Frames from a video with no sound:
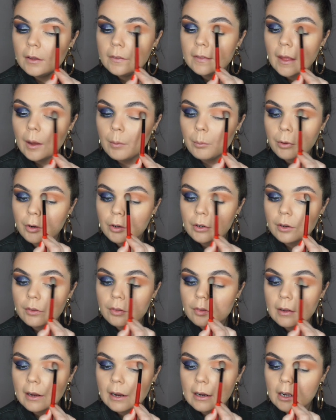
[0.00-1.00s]
then we're going to
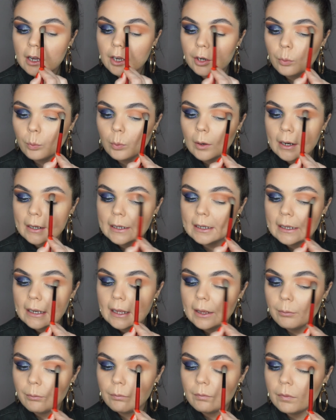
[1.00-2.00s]
start kind of working
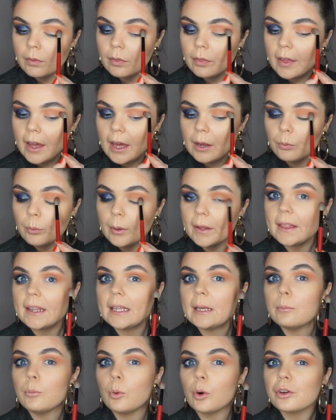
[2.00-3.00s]
in then with
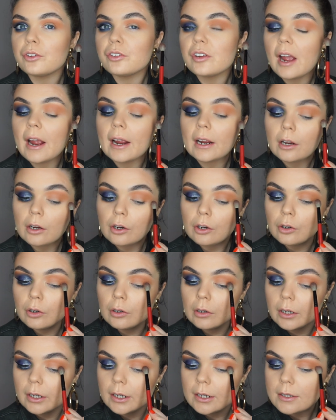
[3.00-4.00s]
the more darker
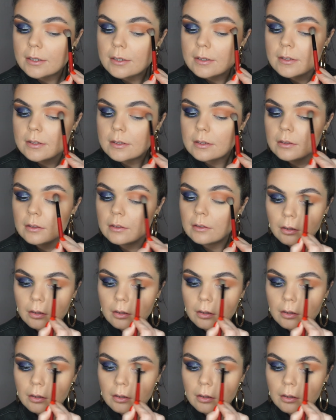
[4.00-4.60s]
colours.